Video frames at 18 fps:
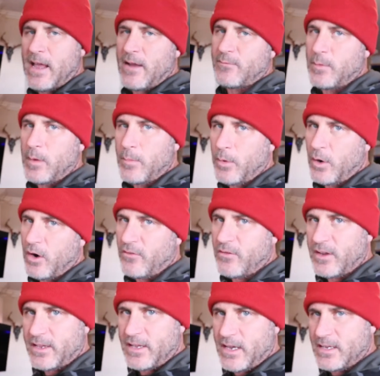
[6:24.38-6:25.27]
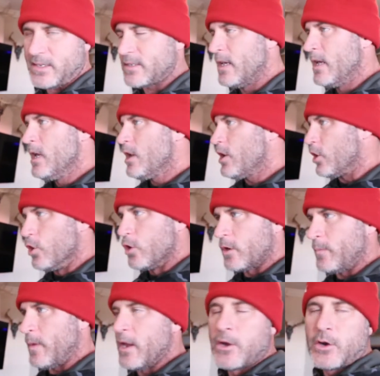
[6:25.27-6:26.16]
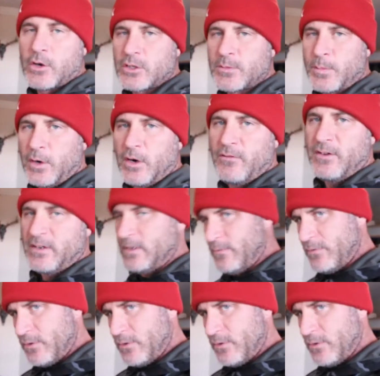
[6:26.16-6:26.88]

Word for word: have to be perfect, guys. You can make yours perfect